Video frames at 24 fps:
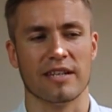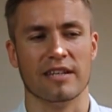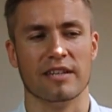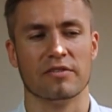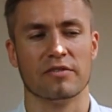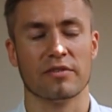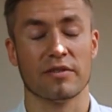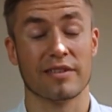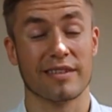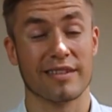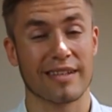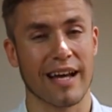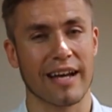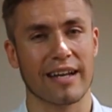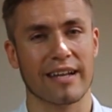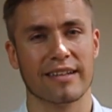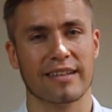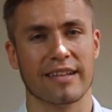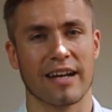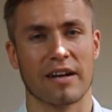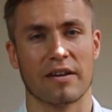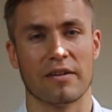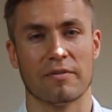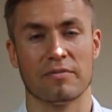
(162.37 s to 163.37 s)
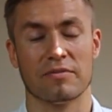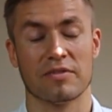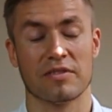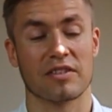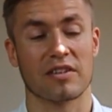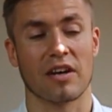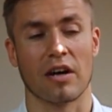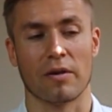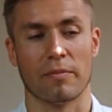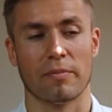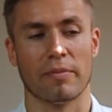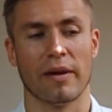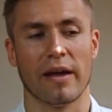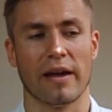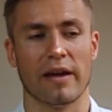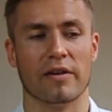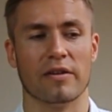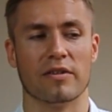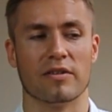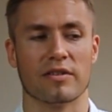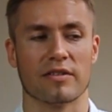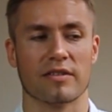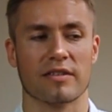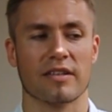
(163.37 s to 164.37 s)
into selling their star
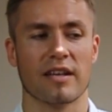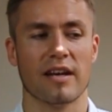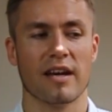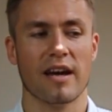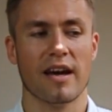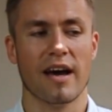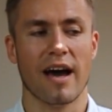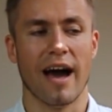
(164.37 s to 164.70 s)
players,